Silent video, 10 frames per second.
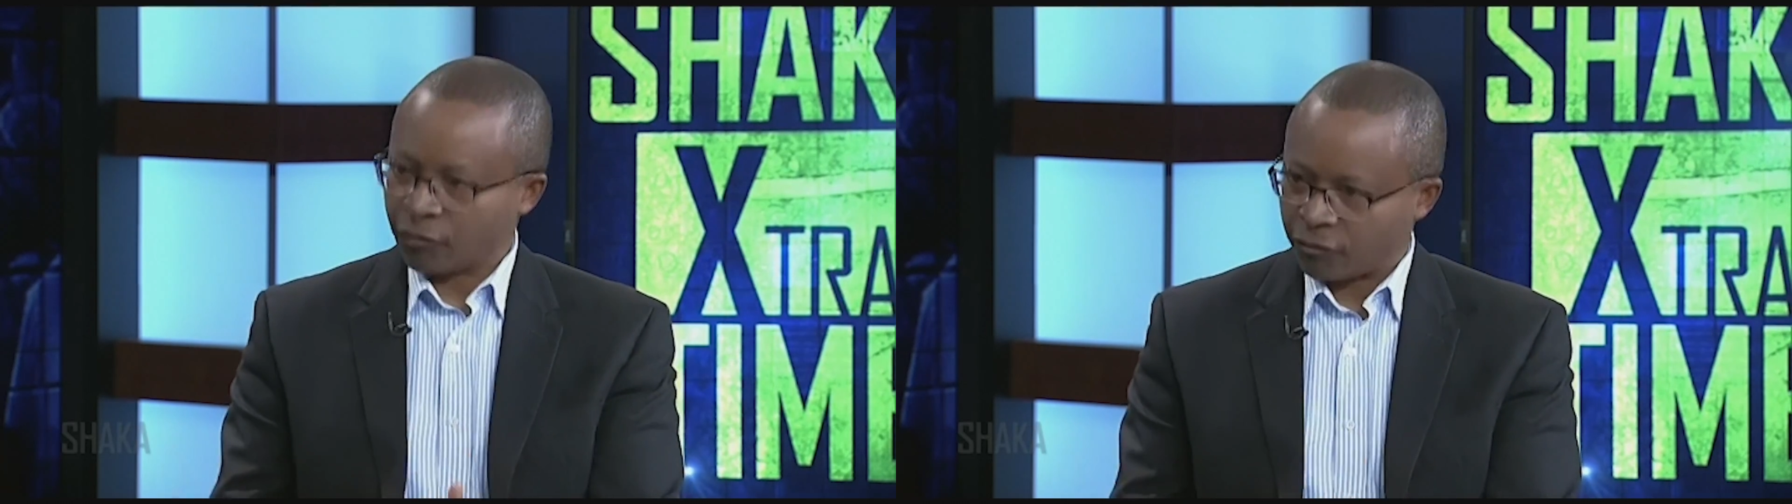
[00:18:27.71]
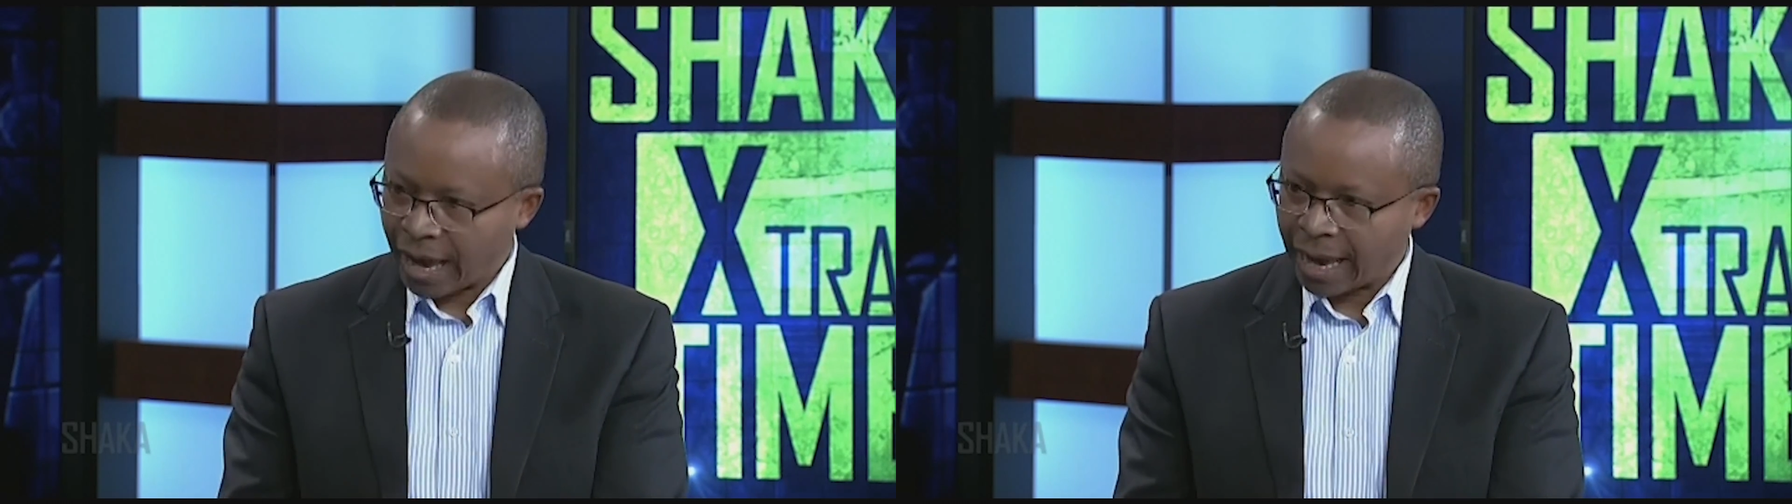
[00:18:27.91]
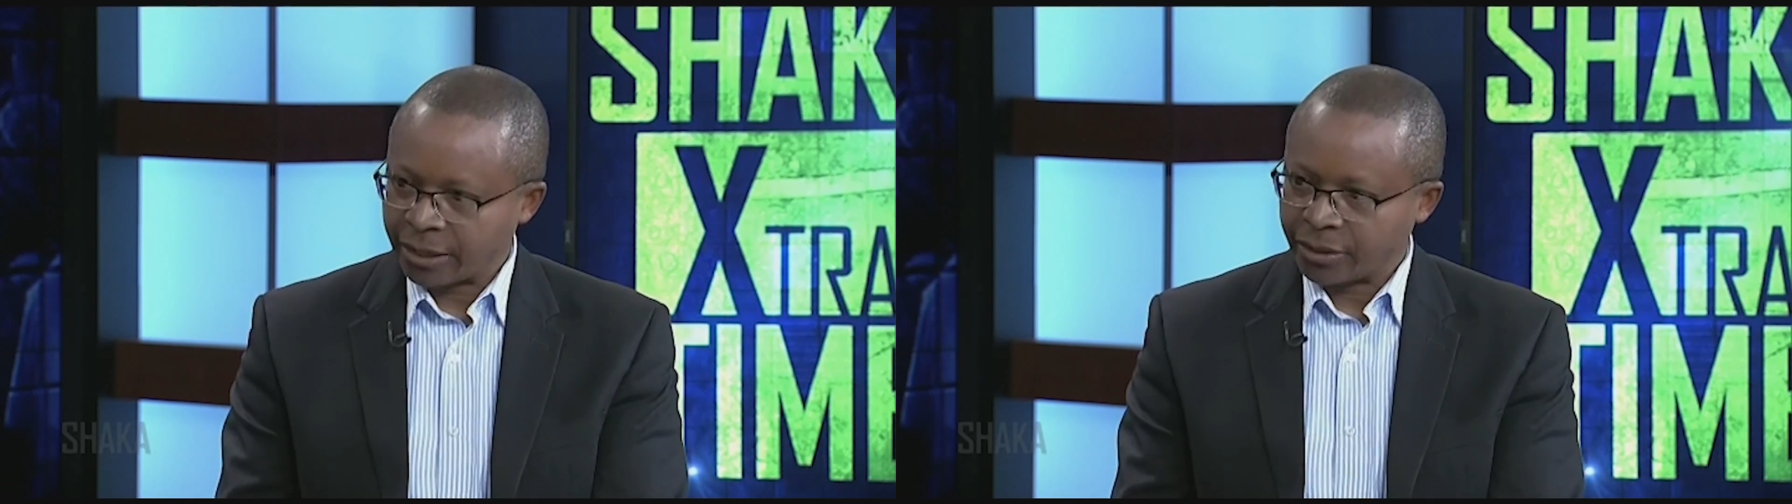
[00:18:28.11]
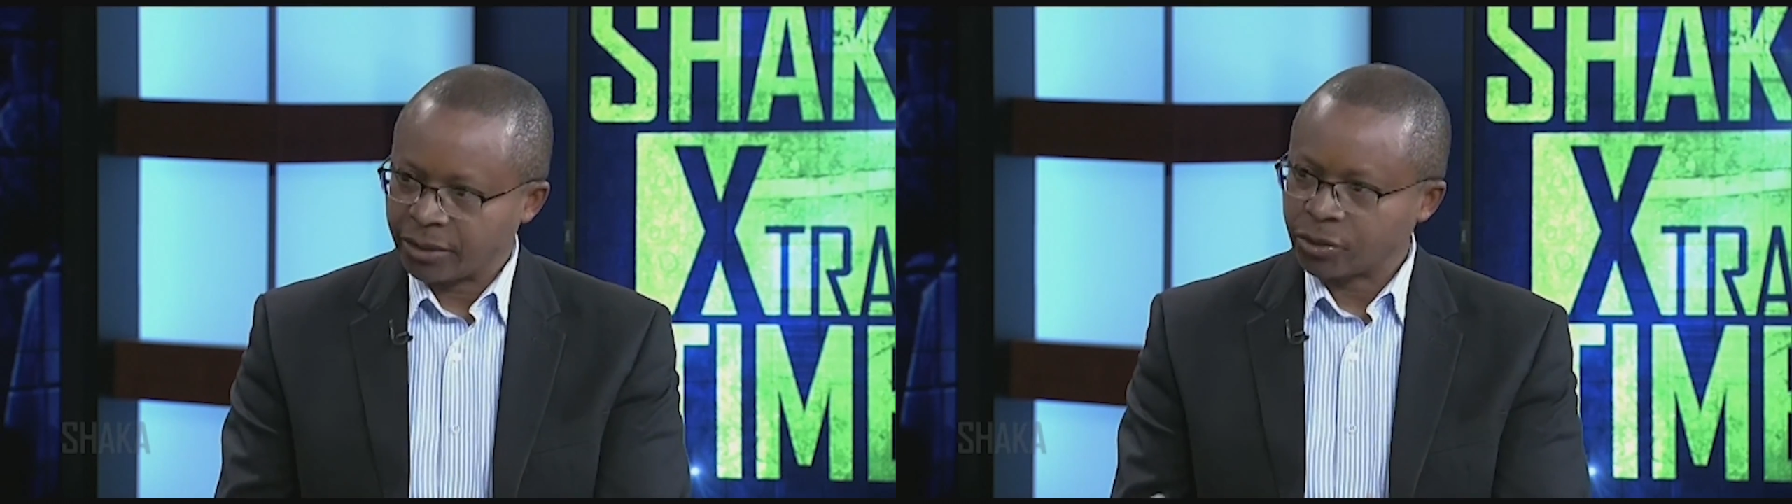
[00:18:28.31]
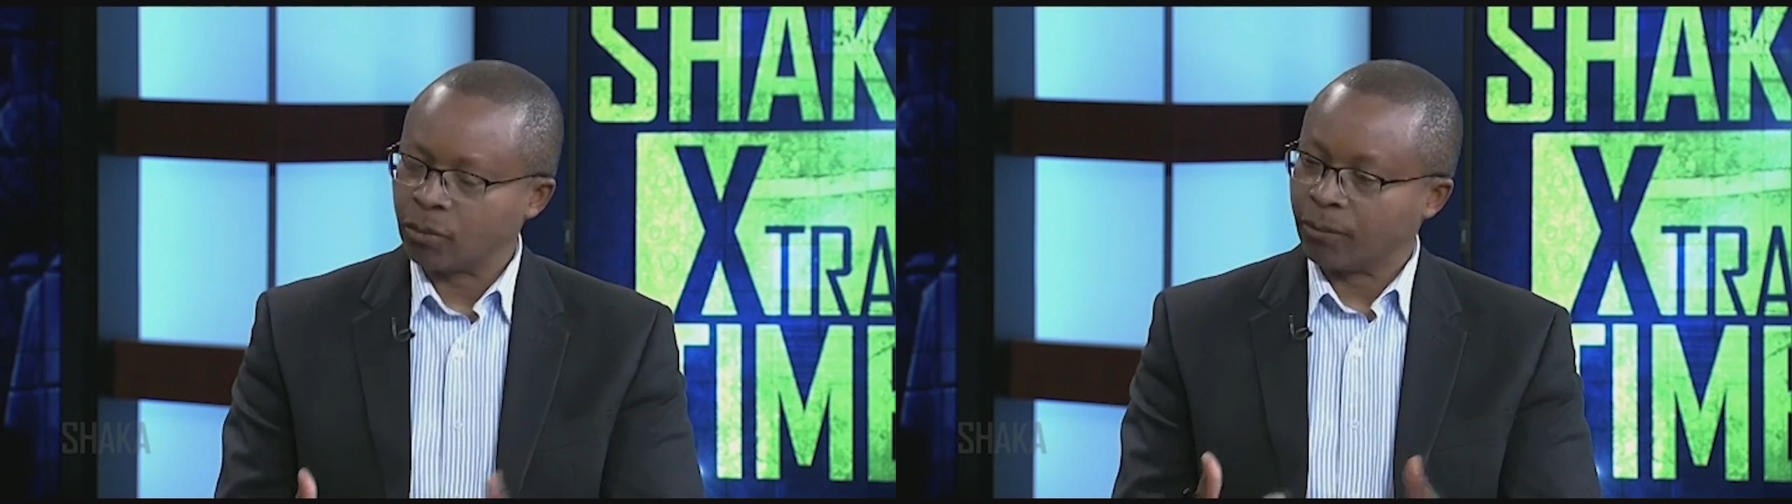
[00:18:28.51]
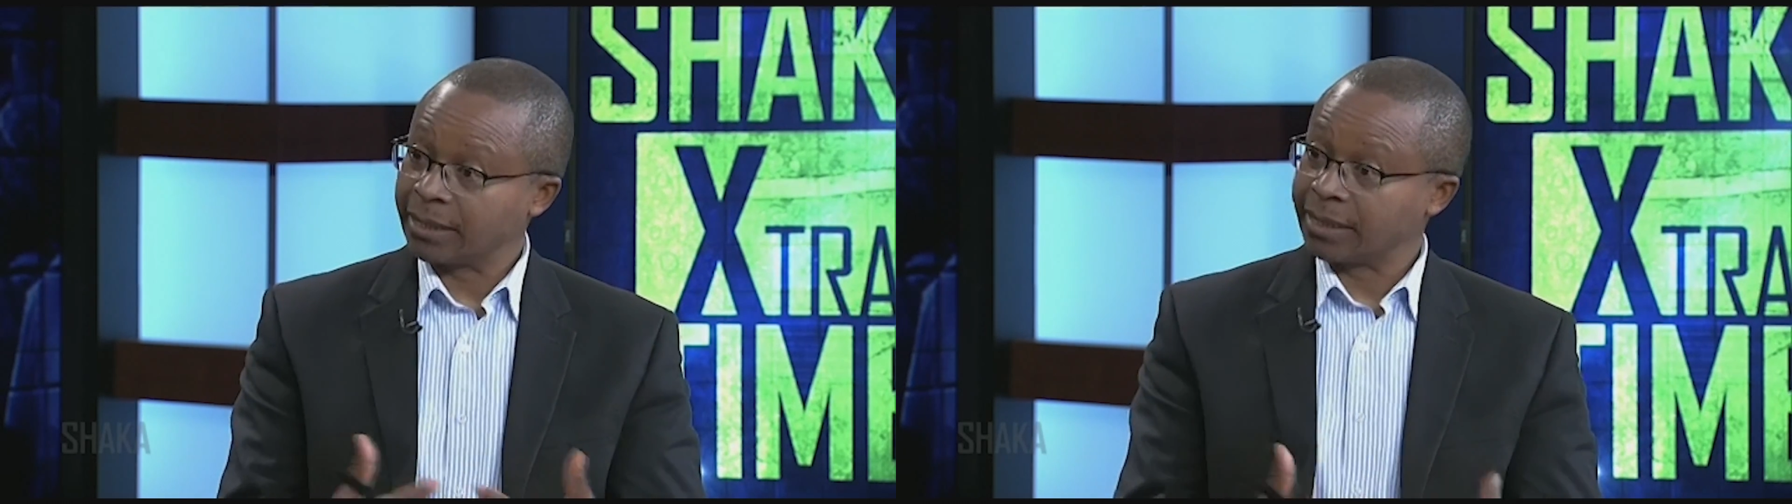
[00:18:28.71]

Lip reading: provide to